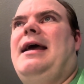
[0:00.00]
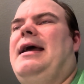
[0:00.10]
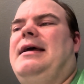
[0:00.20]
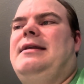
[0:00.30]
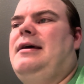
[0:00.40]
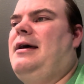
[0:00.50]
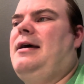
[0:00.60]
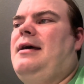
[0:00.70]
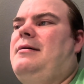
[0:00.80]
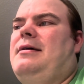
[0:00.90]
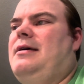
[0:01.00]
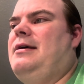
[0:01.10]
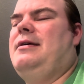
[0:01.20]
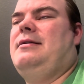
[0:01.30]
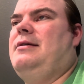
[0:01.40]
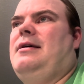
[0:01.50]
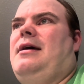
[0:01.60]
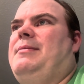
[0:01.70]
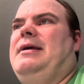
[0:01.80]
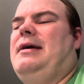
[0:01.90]
and
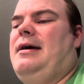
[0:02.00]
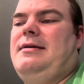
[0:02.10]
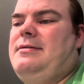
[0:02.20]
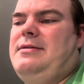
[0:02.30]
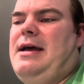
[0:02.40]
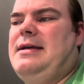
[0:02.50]
I mean, that